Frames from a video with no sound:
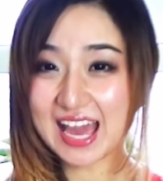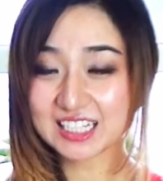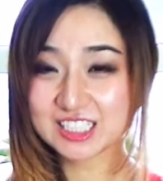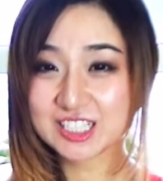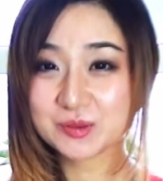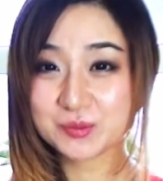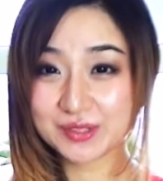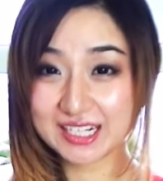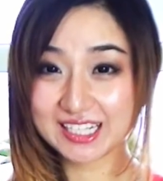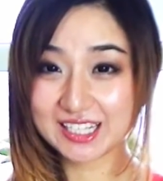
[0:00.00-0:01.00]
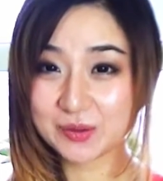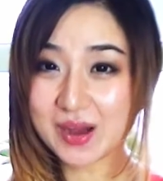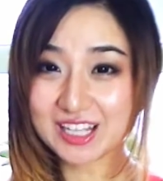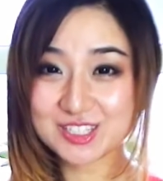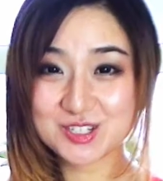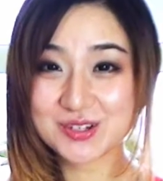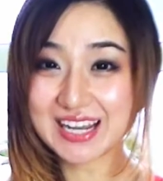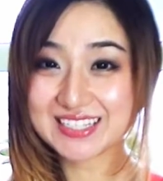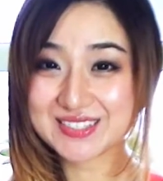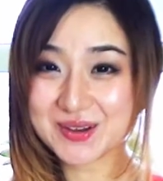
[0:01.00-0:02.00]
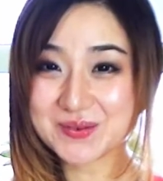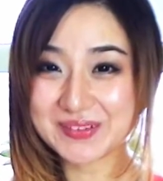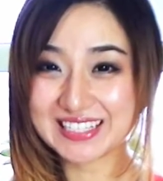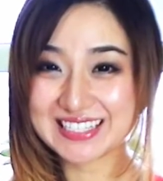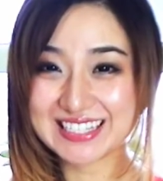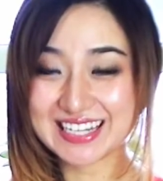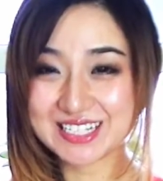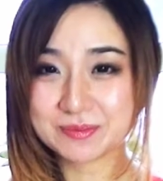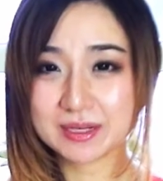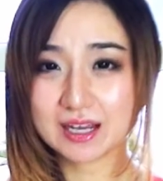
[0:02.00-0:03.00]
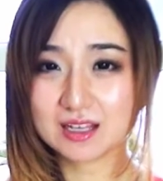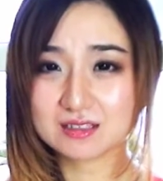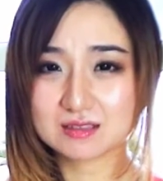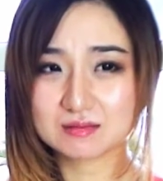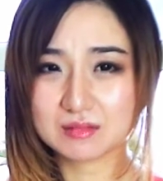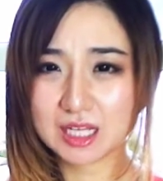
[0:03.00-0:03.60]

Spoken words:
actually really want to try Soma's dish because